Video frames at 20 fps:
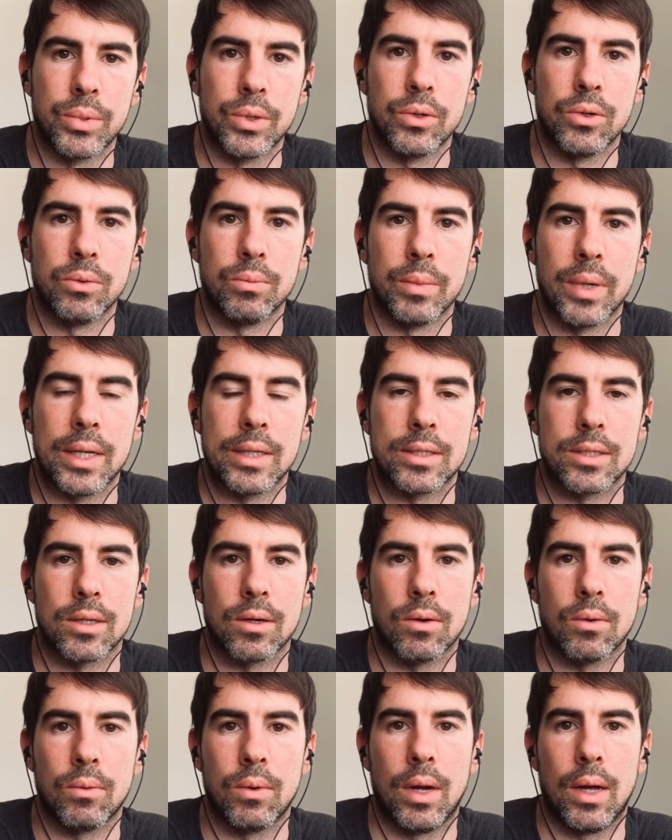boom. And
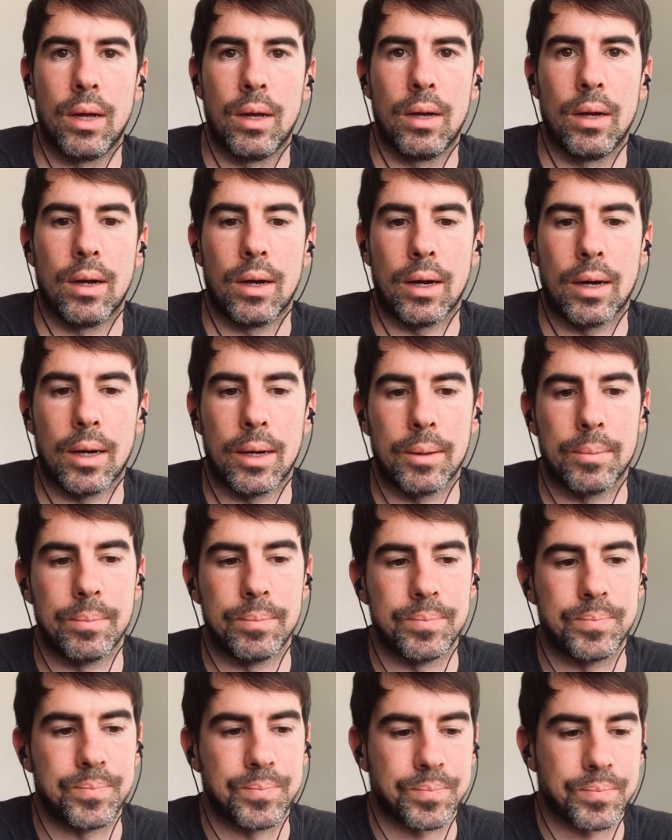so
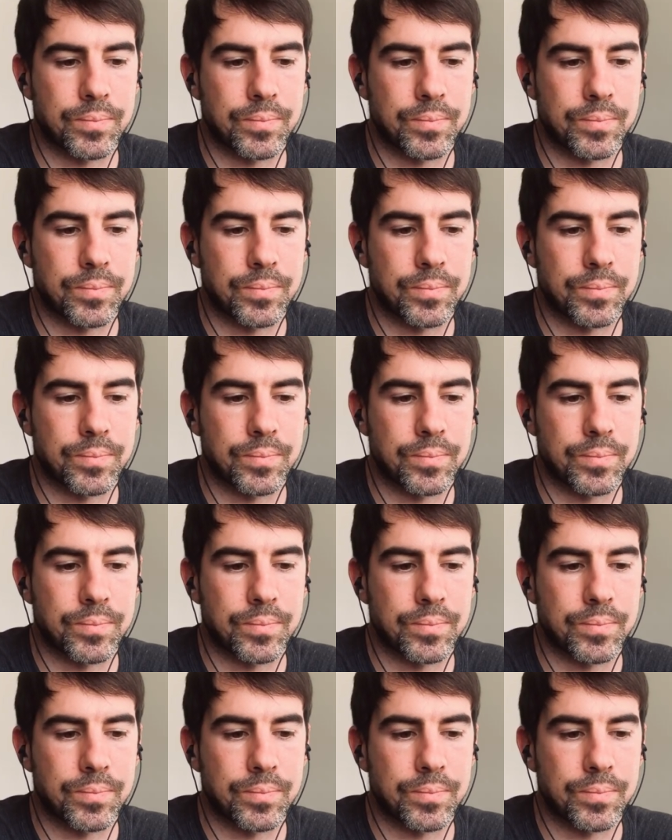um,